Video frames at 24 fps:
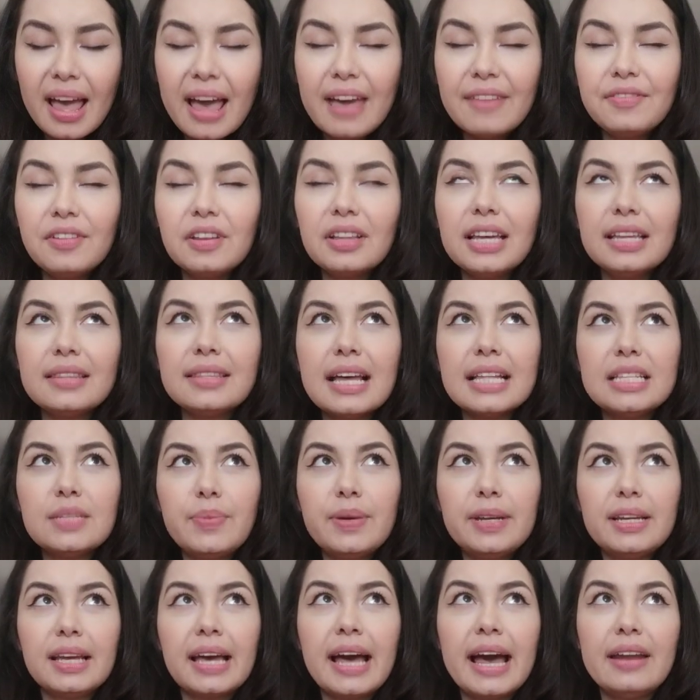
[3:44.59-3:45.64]
I feel like that's
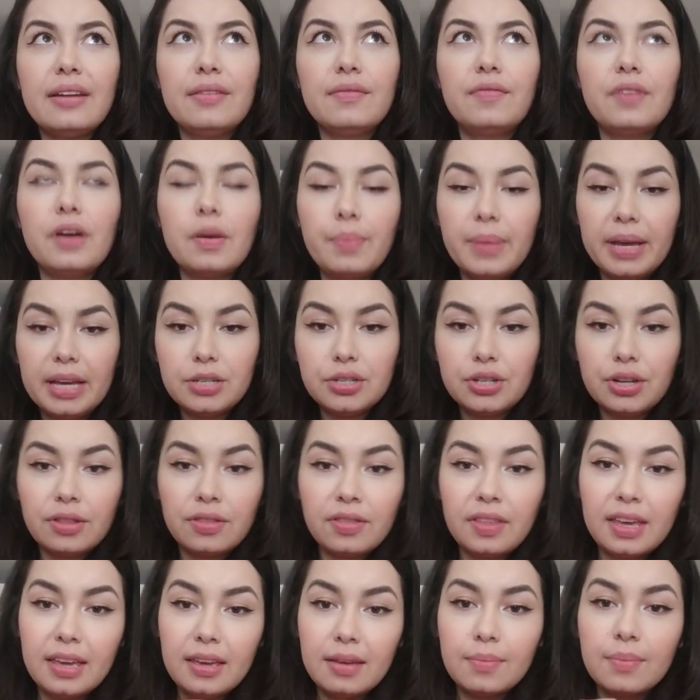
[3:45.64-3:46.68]
been kind of a major
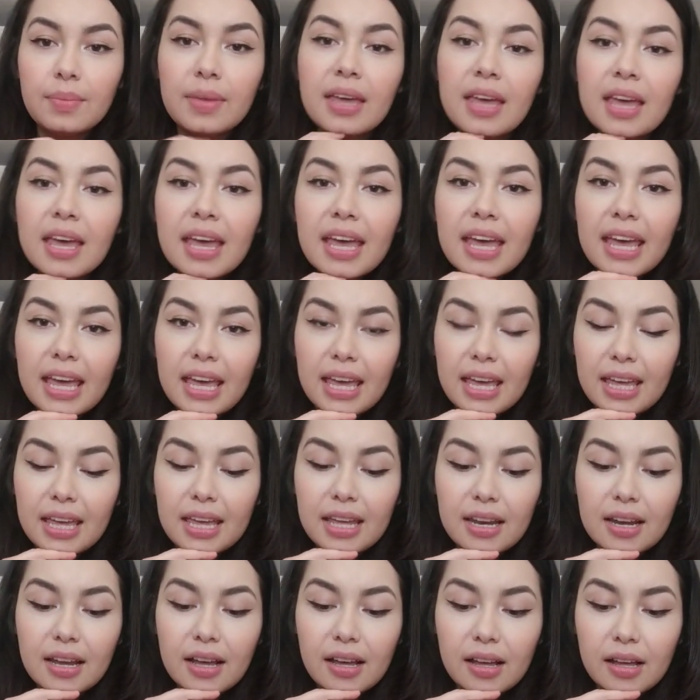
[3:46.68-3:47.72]
theme
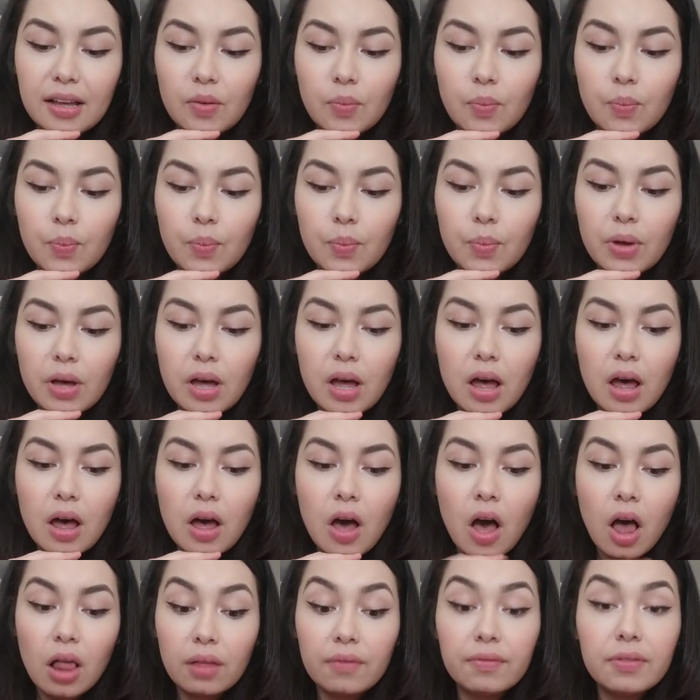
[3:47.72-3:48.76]
in
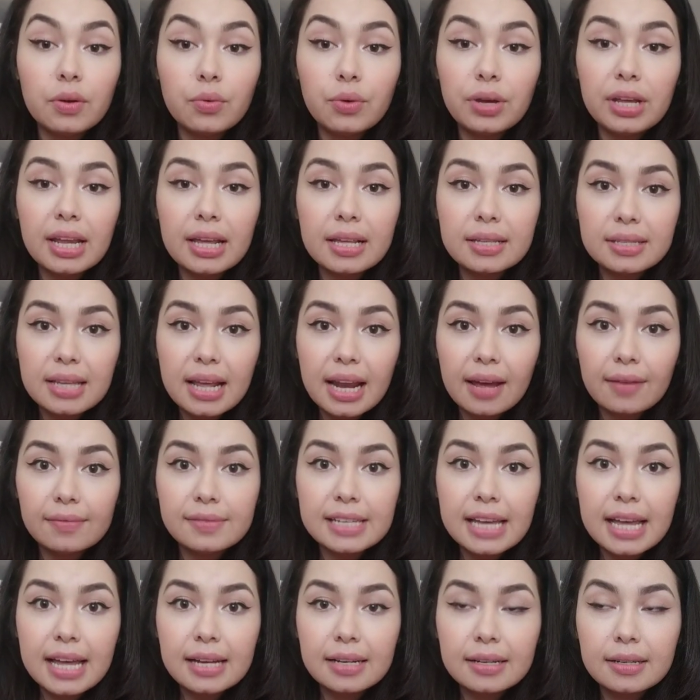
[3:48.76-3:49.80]
all of the readings that
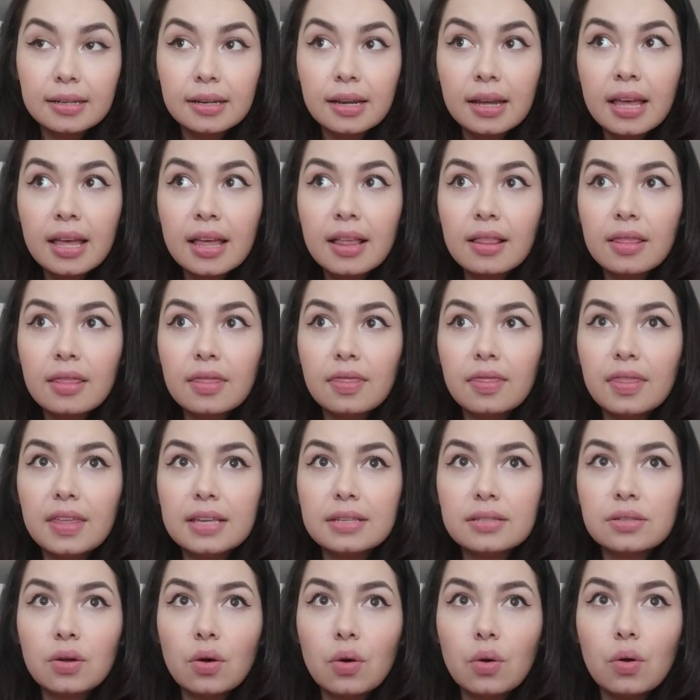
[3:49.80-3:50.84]
I've done.
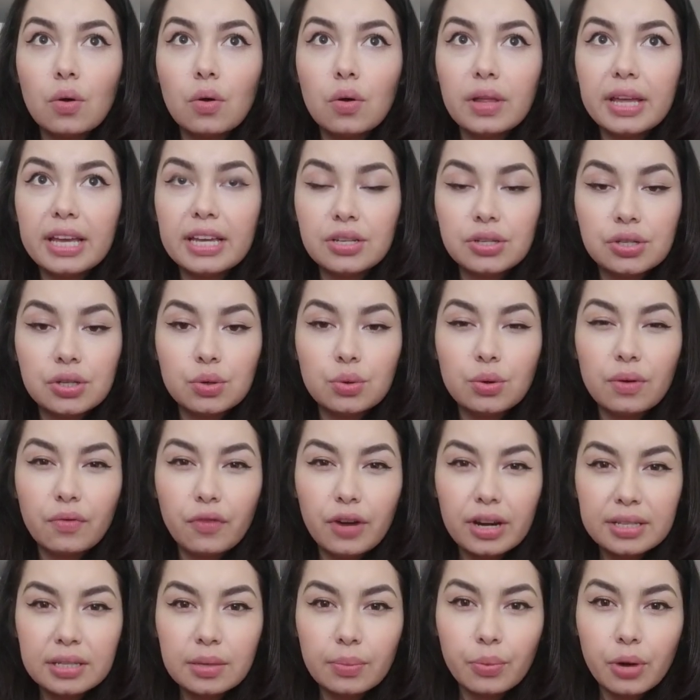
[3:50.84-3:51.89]
This whole issue of
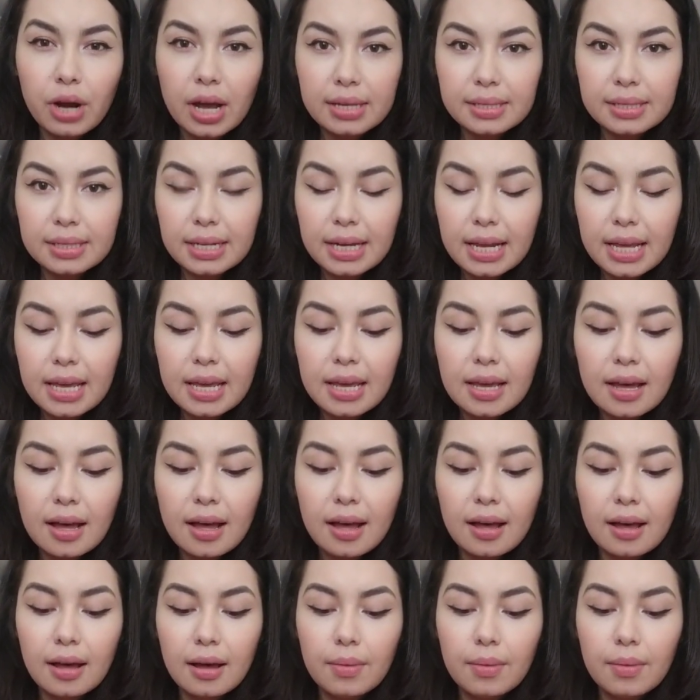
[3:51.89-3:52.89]
reciprocity,